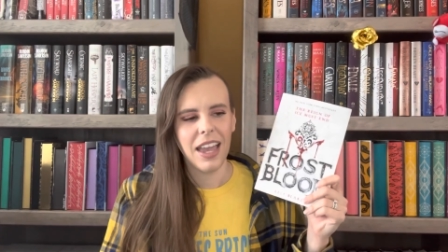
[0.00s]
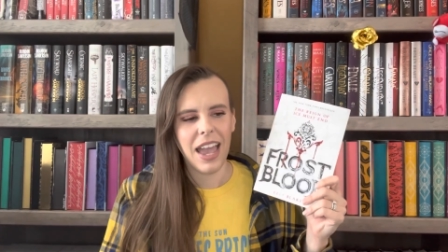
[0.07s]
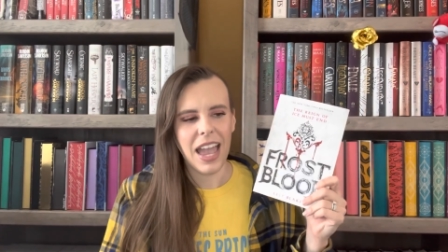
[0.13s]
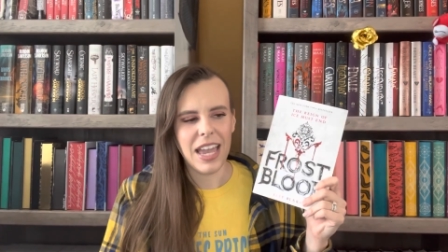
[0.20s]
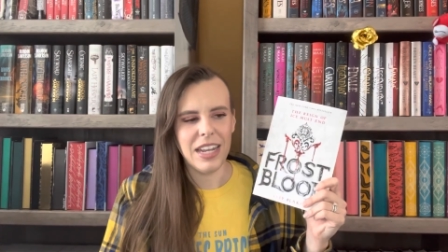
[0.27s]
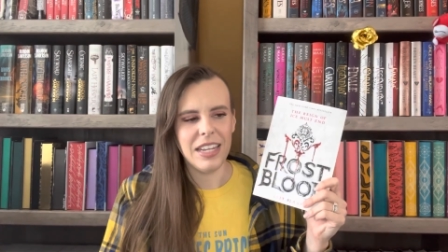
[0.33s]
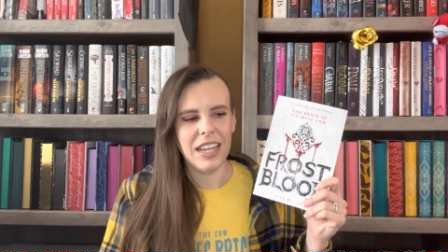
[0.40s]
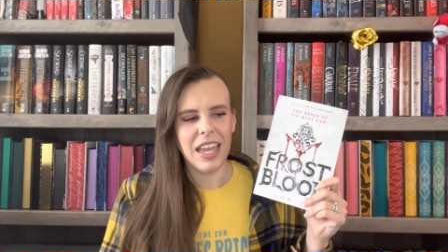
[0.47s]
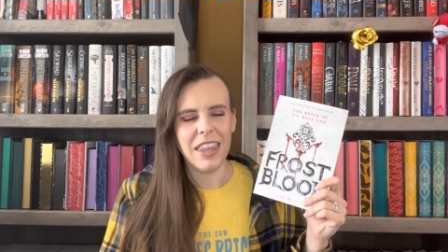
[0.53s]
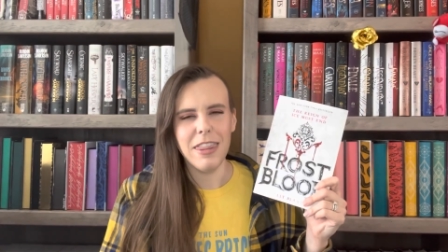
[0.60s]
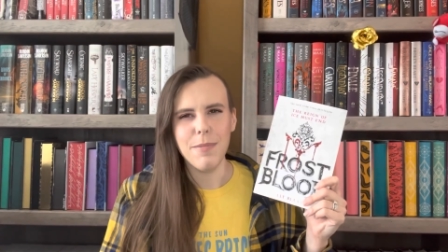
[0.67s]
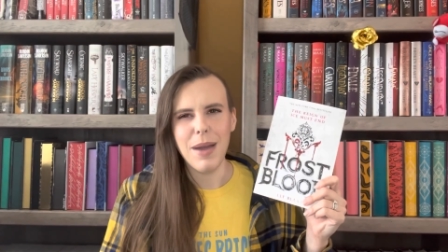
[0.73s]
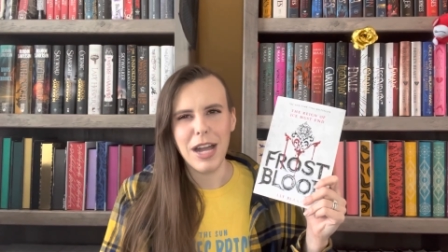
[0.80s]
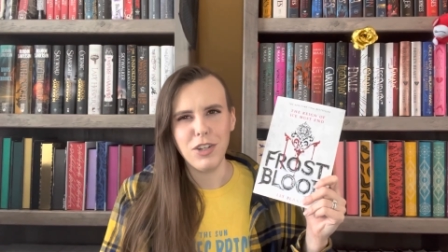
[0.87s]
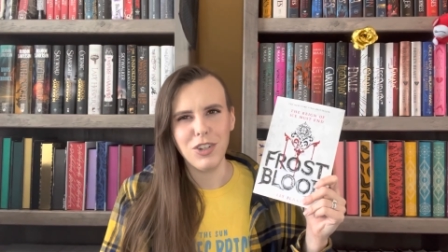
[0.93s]
and in the
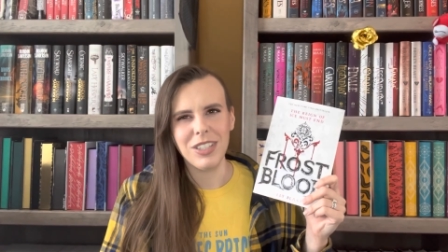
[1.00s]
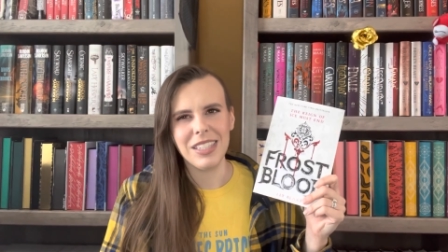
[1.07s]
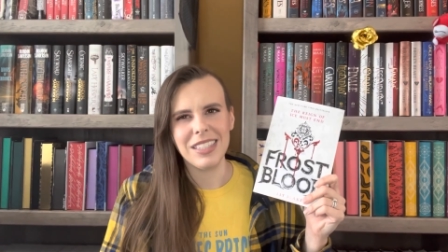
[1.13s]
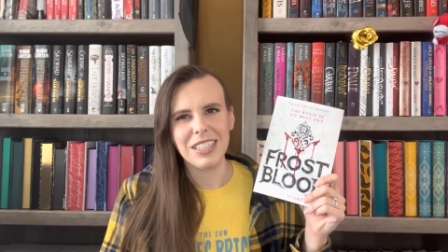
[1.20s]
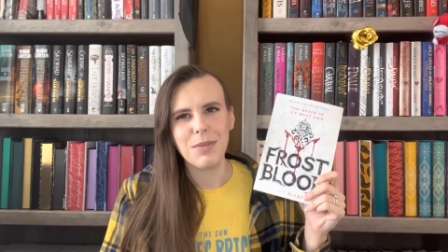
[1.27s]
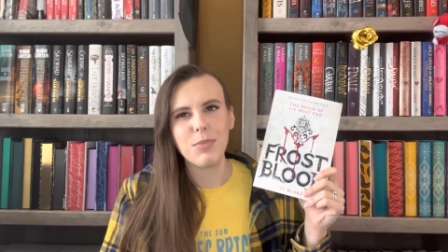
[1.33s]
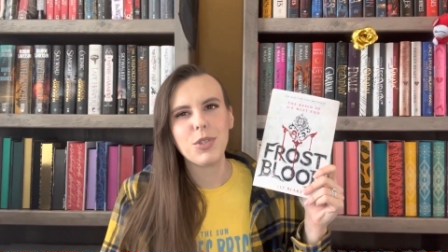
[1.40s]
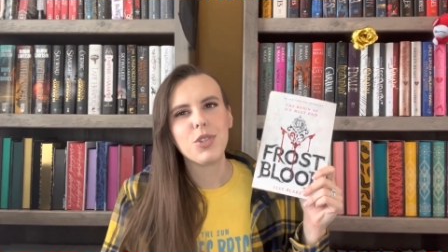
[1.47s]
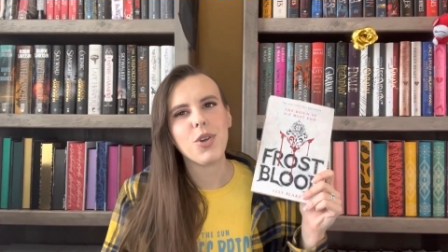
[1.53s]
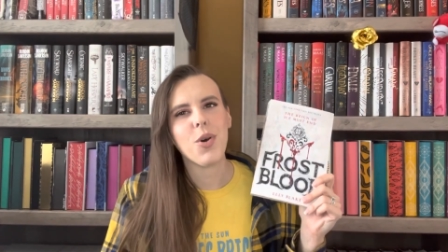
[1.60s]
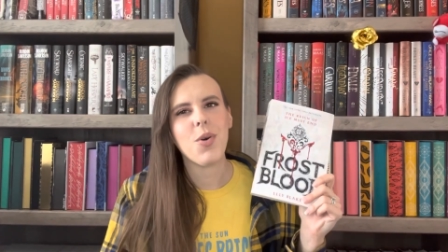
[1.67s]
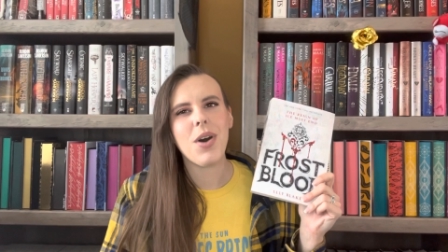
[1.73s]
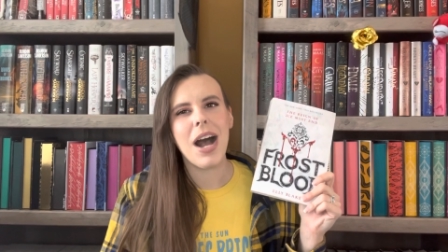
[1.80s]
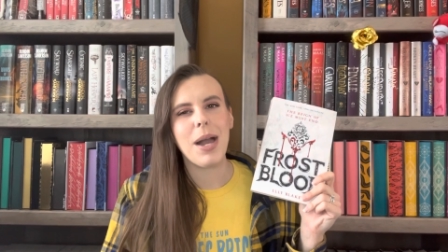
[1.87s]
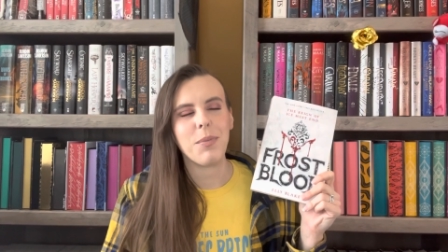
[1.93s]
magic system,
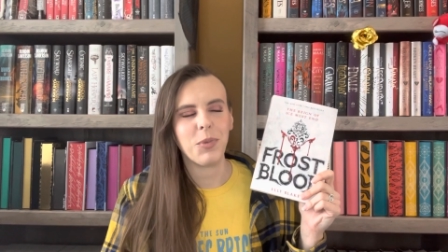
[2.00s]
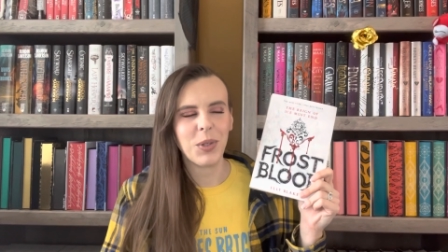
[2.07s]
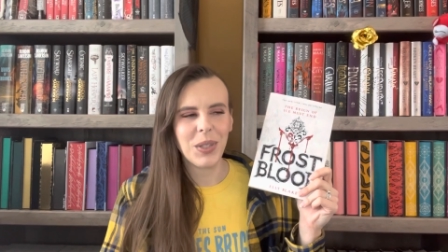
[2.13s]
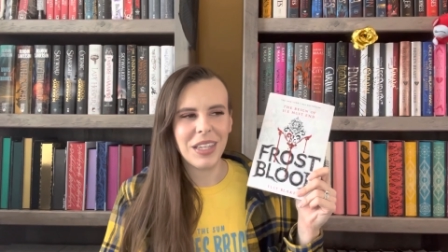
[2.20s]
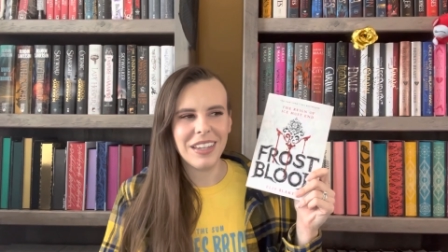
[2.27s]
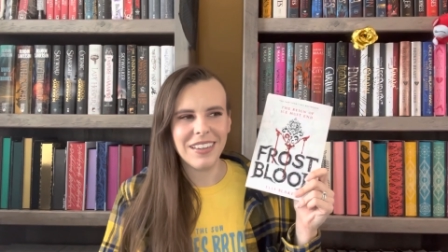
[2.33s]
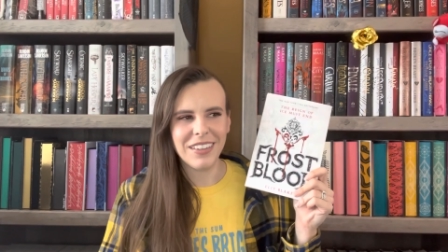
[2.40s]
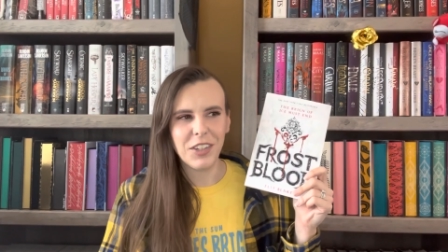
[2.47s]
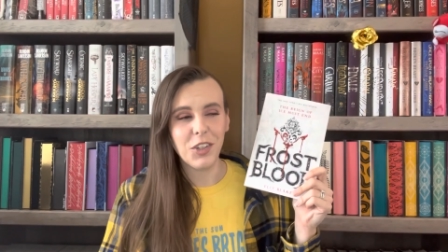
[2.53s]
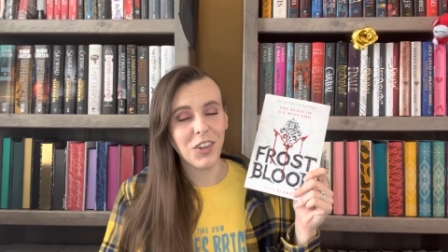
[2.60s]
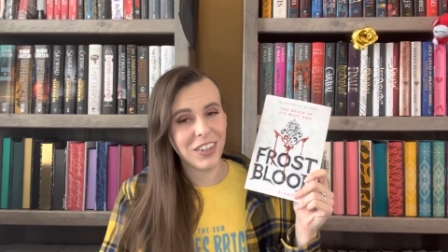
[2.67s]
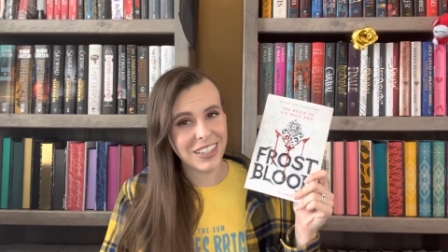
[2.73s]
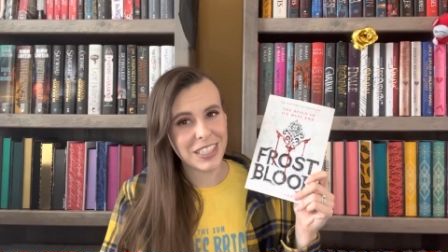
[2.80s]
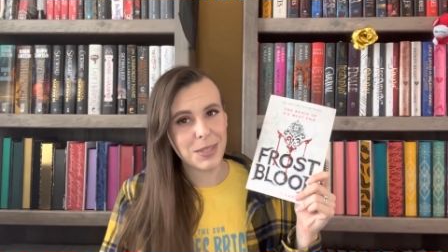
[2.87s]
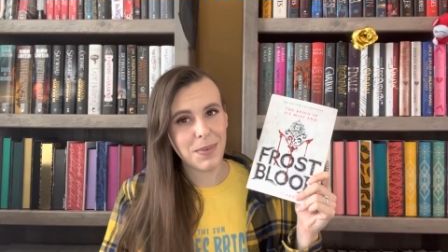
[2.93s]
so I'm really
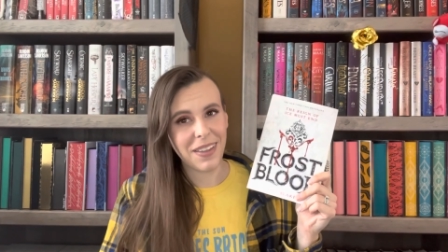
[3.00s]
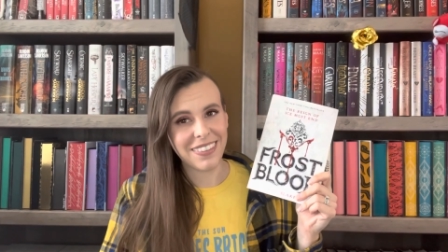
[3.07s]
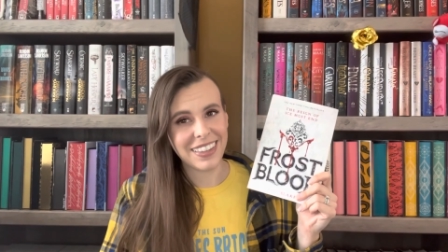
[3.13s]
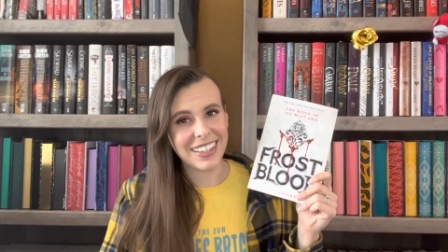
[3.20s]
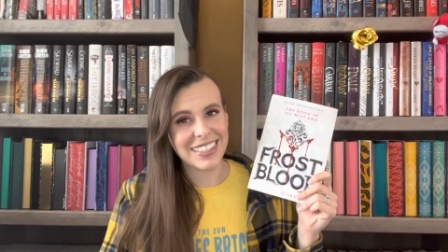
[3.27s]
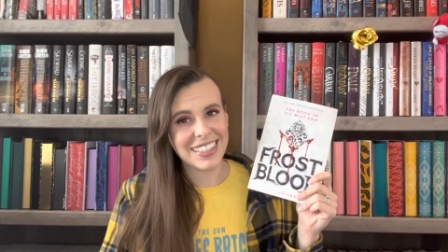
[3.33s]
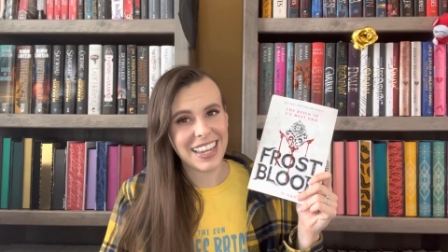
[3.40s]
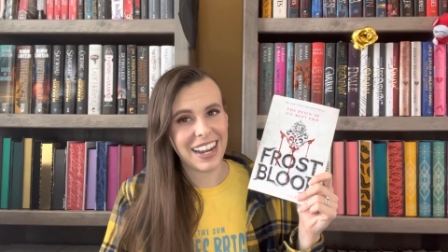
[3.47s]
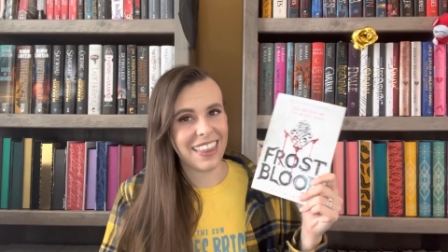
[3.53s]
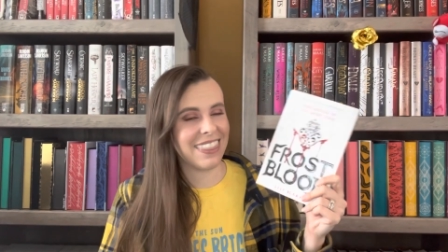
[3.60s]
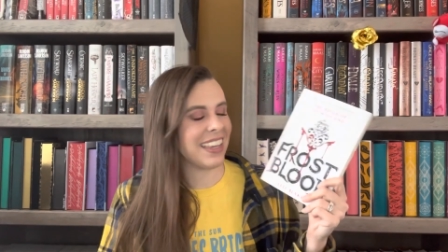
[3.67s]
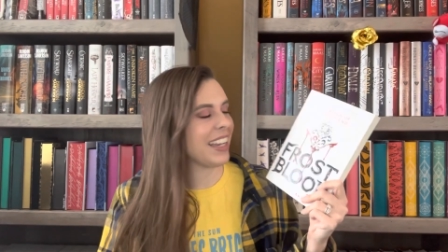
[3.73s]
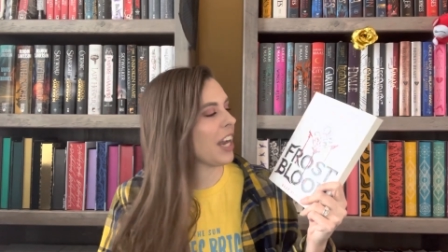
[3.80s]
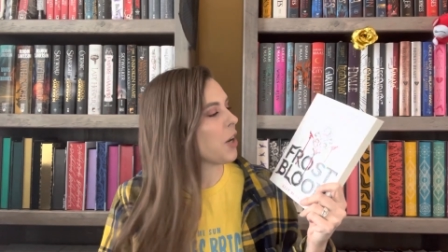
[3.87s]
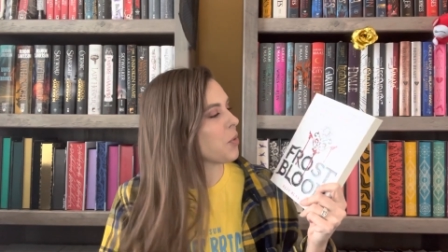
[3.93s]
curious about this, and I
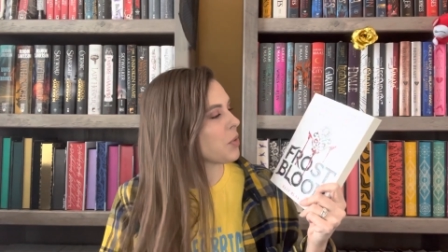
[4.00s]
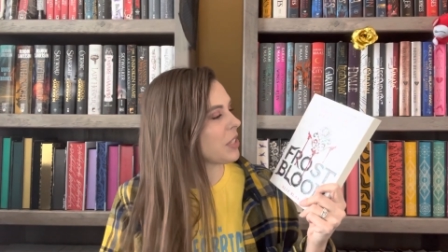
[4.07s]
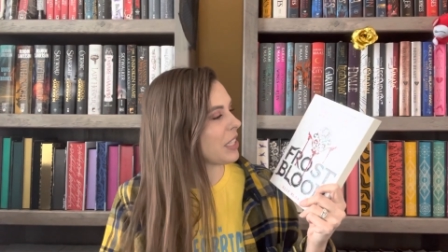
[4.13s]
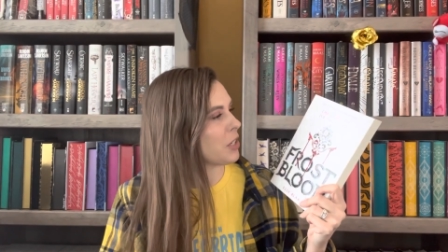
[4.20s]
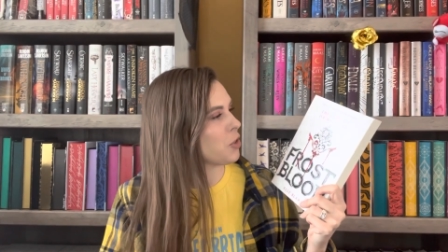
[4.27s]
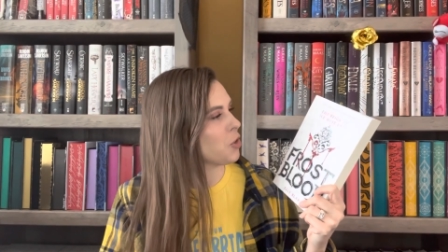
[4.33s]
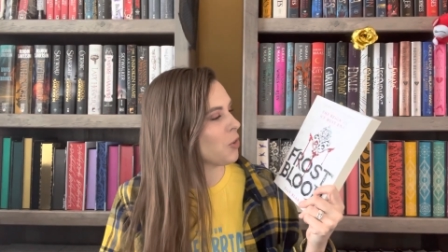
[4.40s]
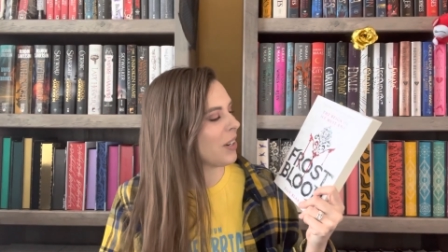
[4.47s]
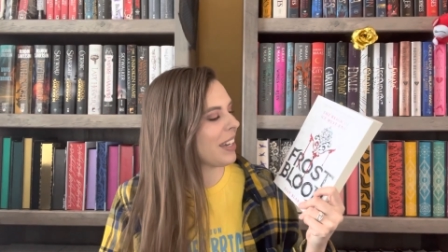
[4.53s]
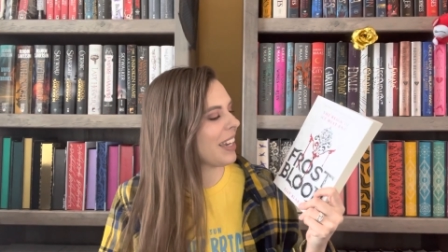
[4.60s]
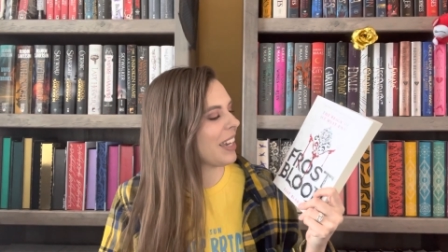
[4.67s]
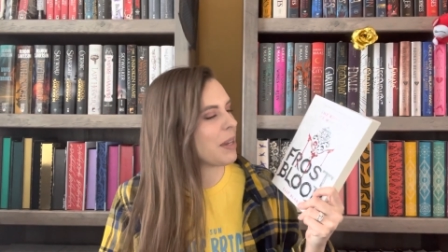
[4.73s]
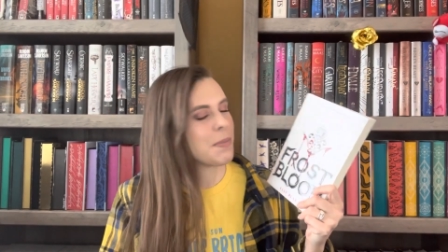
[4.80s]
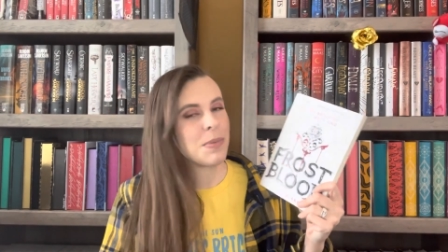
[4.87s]
think I'll really enjoy it,